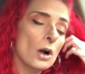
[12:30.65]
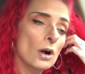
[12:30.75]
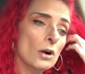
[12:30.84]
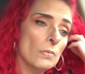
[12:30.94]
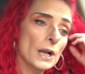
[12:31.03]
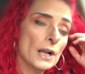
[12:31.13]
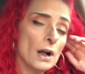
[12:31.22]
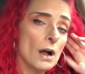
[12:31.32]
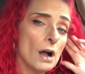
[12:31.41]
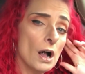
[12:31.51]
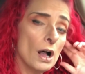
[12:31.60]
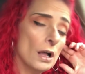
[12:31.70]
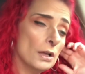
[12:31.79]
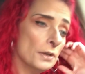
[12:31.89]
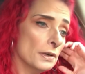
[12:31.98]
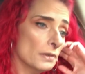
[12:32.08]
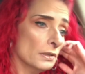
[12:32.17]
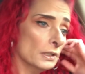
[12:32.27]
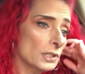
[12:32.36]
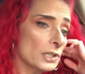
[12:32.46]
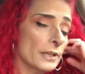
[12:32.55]
Oh my God.
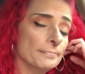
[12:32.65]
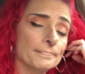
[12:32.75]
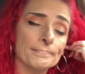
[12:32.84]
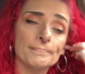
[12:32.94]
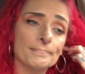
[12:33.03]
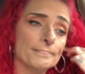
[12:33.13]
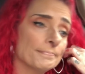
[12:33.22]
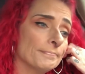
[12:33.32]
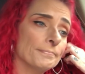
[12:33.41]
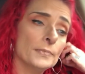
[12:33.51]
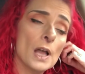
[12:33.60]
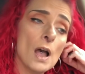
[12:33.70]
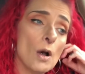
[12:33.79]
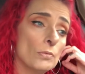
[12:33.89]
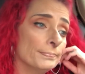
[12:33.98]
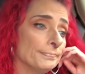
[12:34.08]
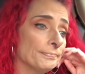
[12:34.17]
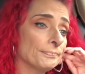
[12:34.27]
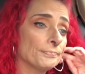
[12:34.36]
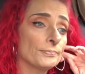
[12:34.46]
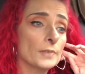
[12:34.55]
It's like, no.
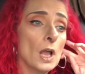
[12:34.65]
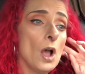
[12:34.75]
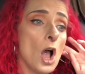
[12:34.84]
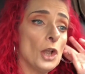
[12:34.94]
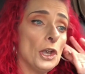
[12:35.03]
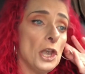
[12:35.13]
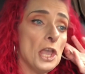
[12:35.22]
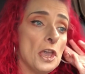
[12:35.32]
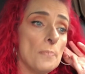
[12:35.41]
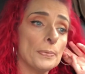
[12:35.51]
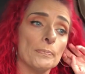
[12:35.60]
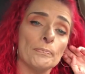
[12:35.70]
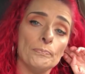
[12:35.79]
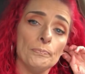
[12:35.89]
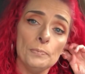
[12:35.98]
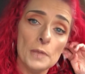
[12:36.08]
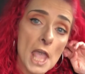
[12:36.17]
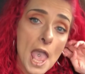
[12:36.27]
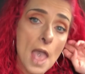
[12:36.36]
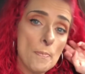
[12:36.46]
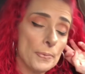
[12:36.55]
Nip.
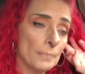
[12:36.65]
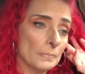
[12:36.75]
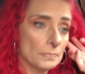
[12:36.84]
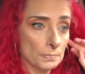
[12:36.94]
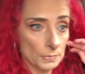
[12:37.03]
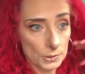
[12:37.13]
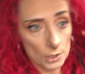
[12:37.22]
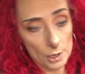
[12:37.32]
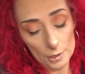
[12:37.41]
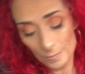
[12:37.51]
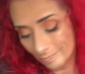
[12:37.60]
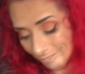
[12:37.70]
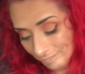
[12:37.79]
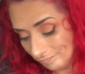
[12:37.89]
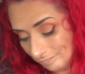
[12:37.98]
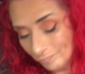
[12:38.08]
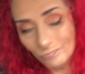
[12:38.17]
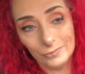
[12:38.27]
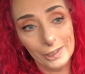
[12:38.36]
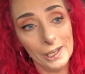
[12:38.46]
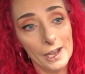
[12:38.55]
Nip. So,
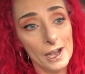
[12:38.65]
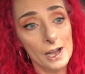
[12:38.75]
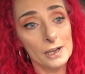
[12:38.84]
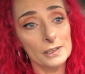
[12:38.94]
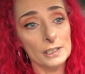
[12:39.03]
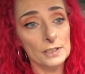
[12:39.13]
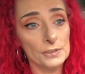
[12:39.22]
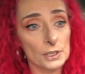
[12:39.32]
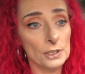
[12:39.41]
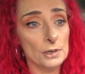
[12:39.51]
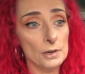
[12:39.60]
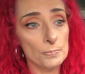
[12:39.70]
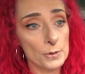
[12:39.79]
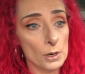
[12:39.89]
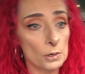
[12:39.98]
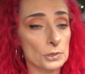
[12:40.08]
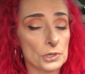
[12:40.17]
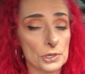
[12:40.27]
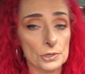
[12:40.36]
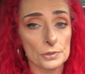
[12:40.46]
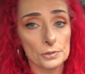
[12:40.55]
yeah. If you're going to approach